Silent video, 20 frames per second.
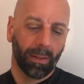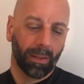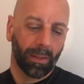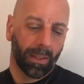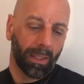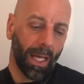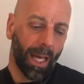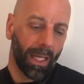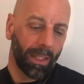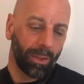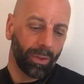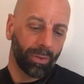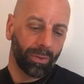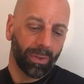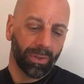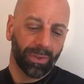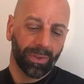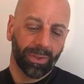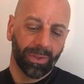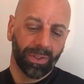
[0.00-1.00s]

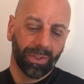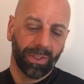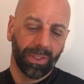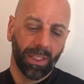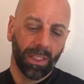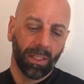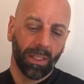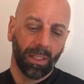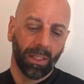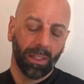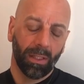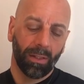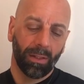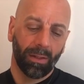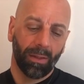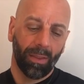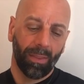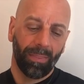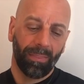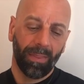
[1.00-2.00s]
Canyon still
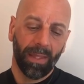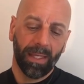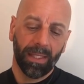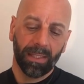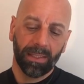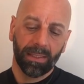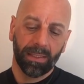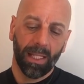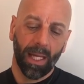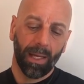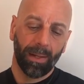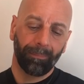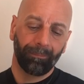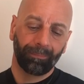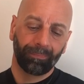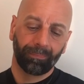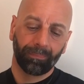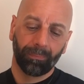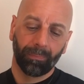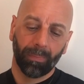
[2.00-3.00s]
thinks that
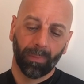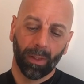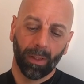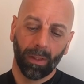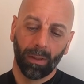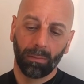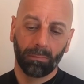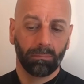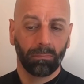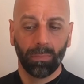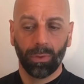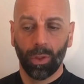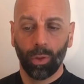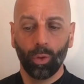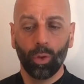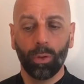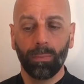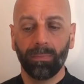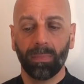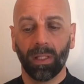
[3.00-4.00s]
the
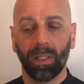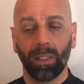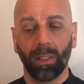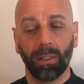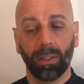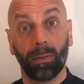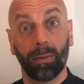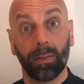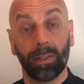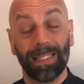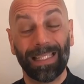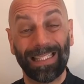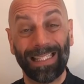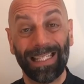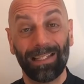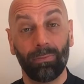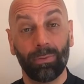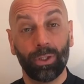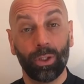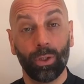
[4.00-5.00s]
normal
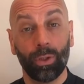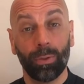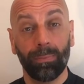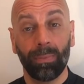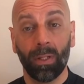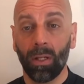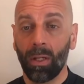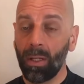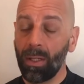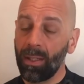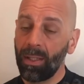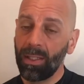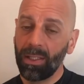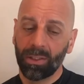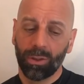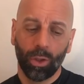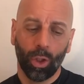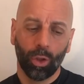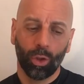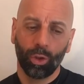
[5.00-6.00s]
steerer tube
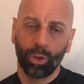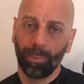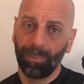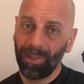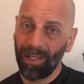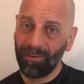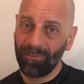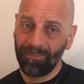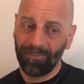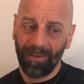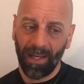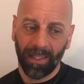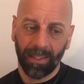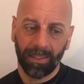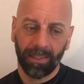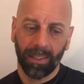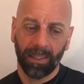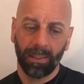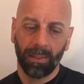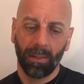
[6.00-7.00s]
is not going to be
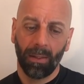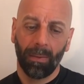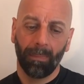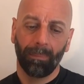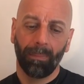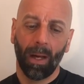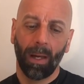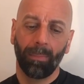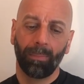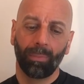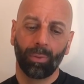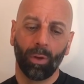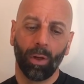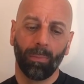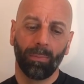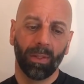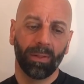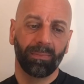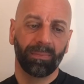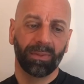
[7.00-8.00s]
affected by
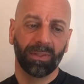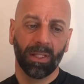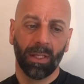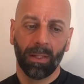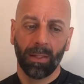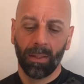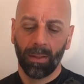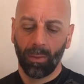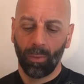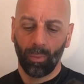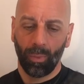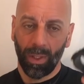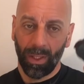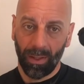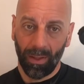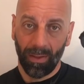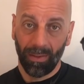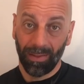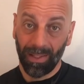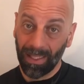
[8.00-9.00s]
problems
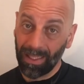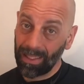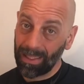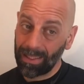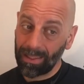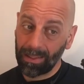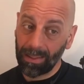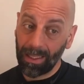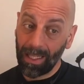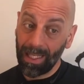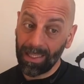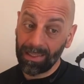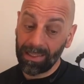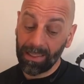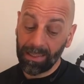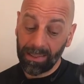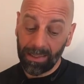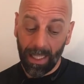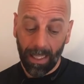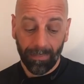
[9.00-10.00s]
with the
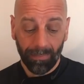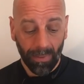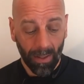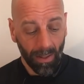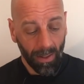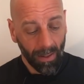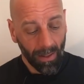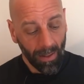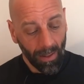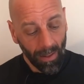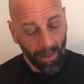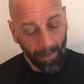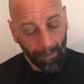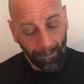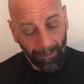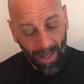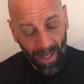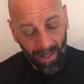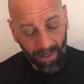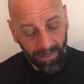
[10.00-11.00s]
classic stem,
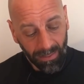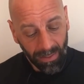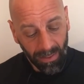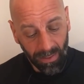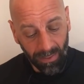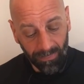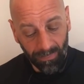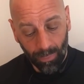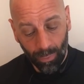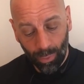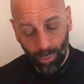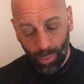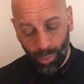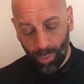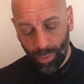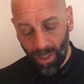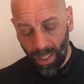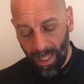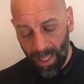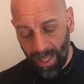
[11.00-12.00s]
but if you
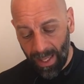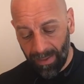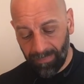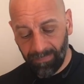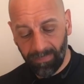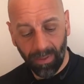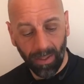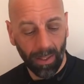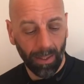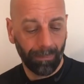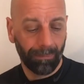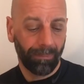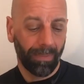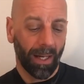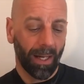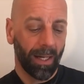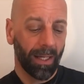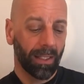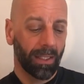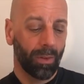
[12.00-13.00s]
do have a
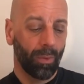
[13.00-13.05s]
bike